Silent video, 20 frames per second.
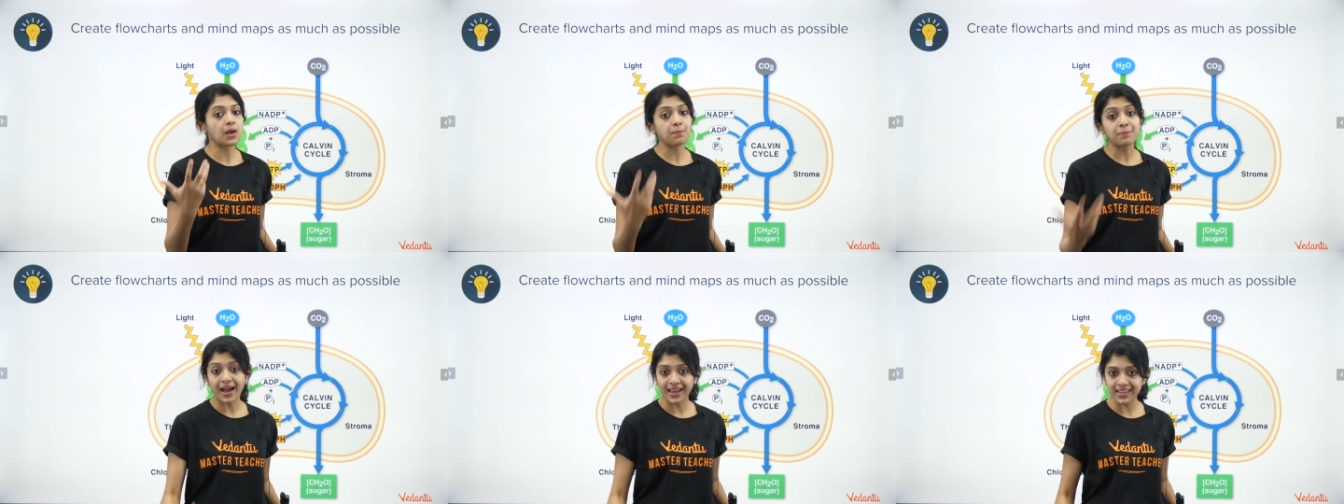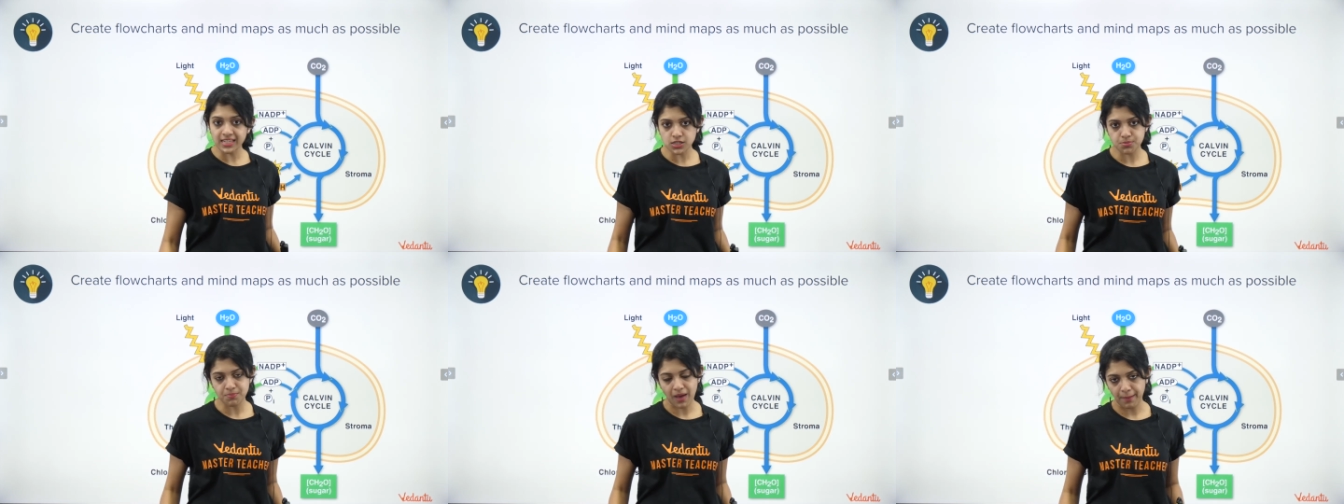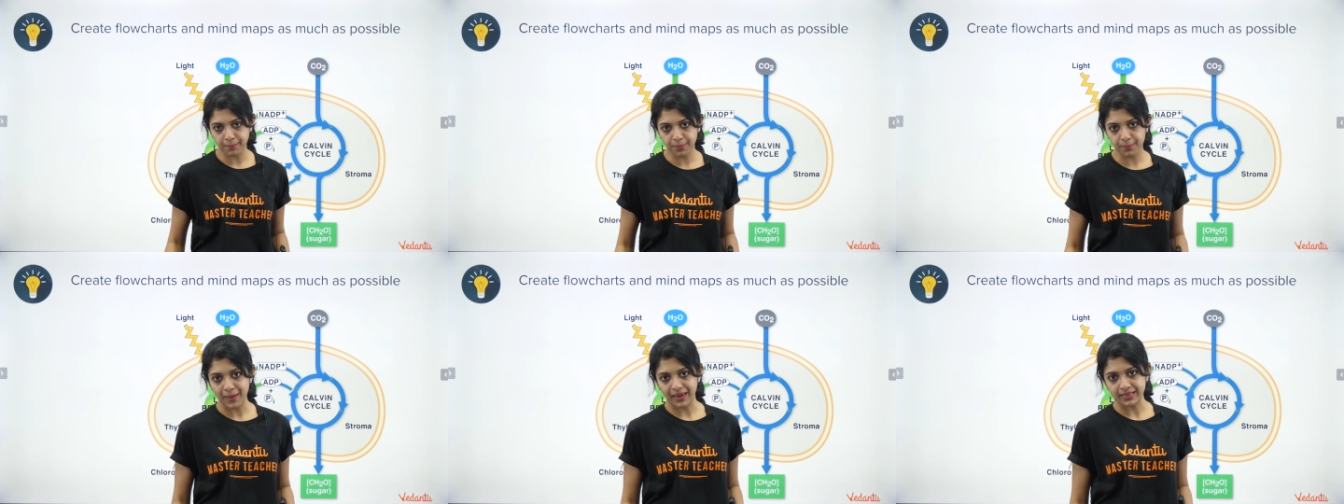mind
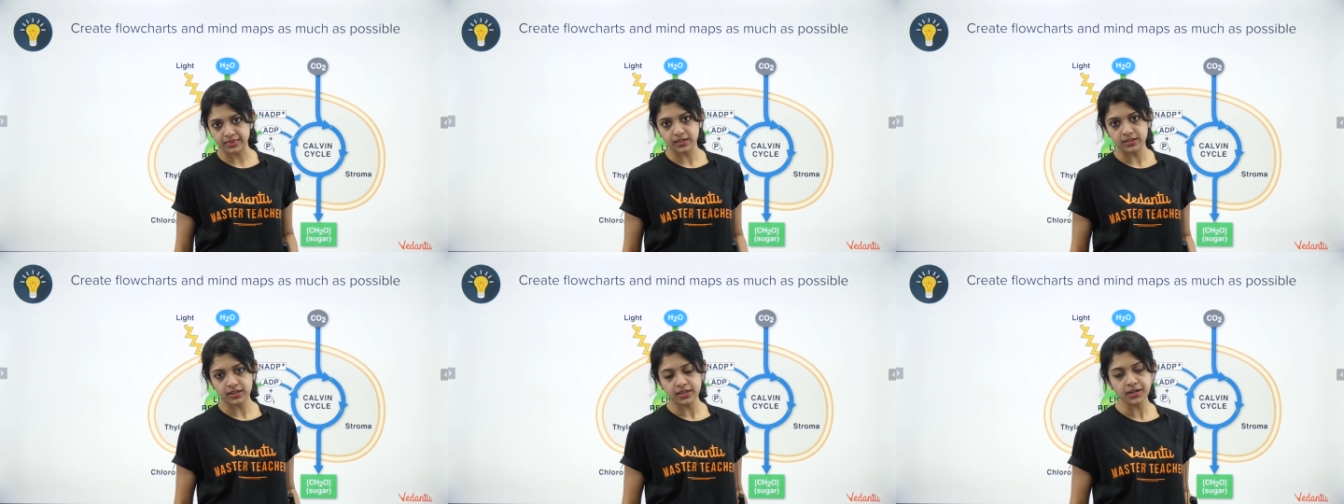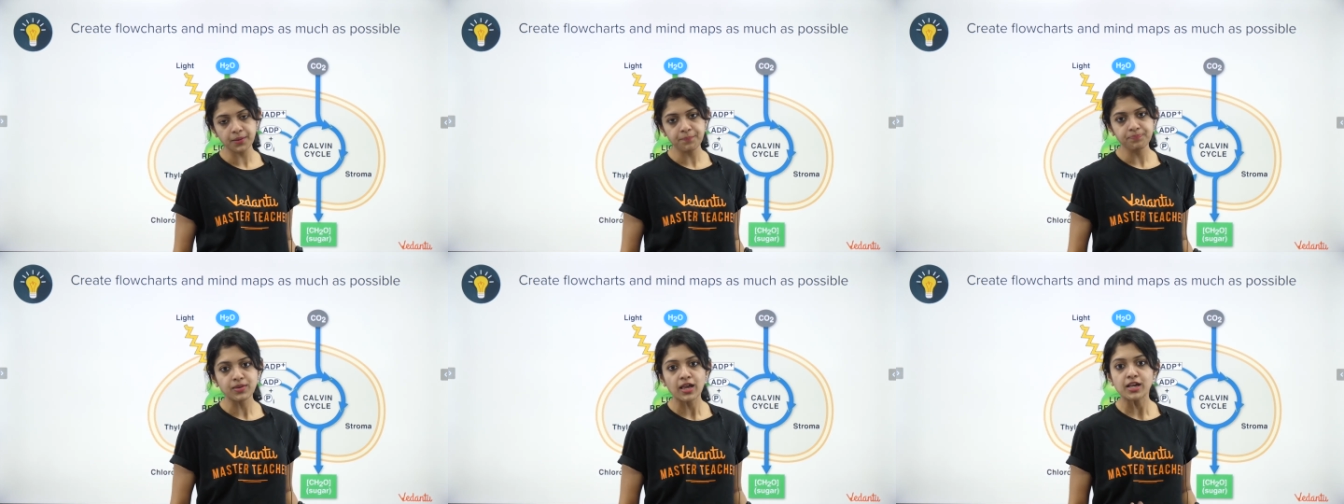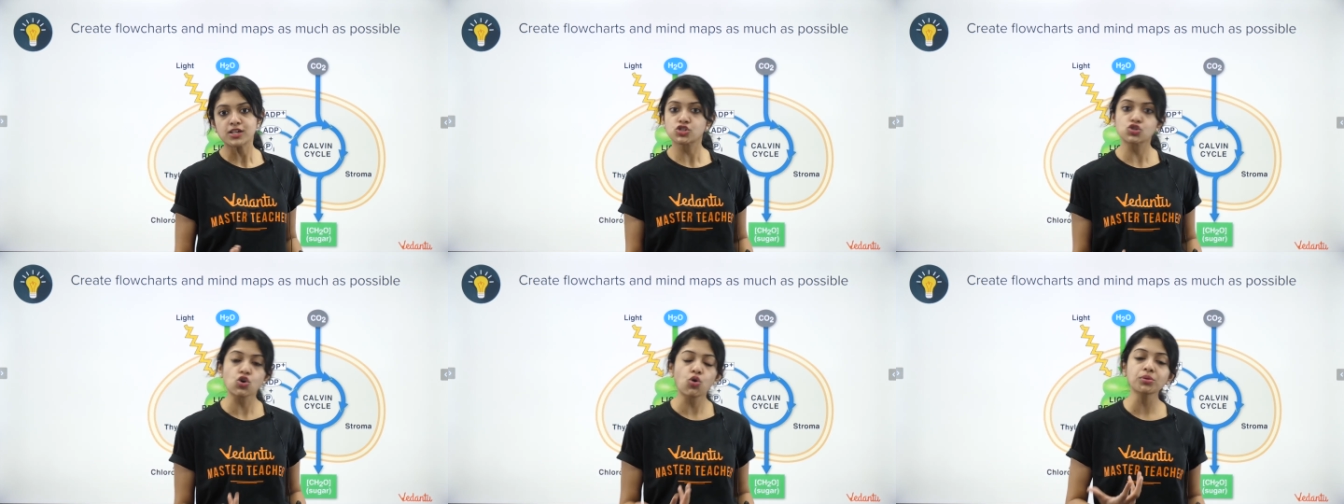map method,
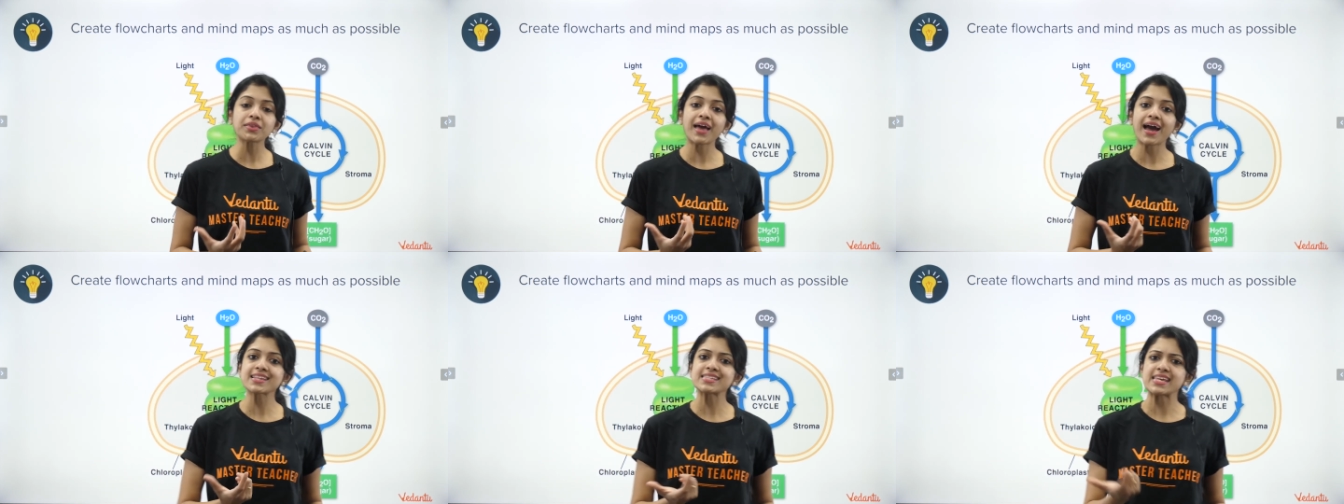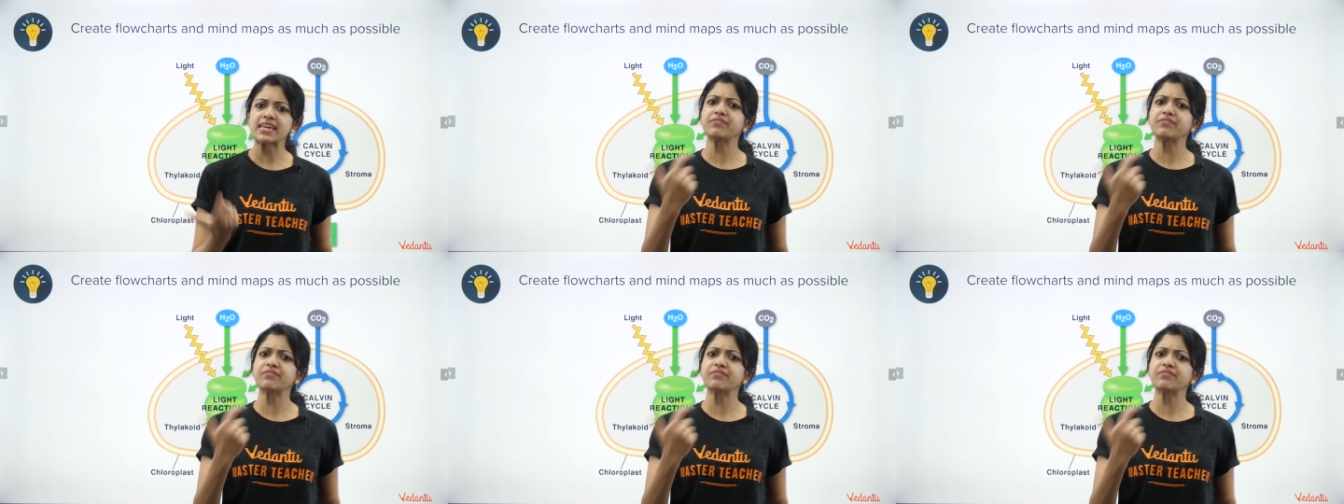so that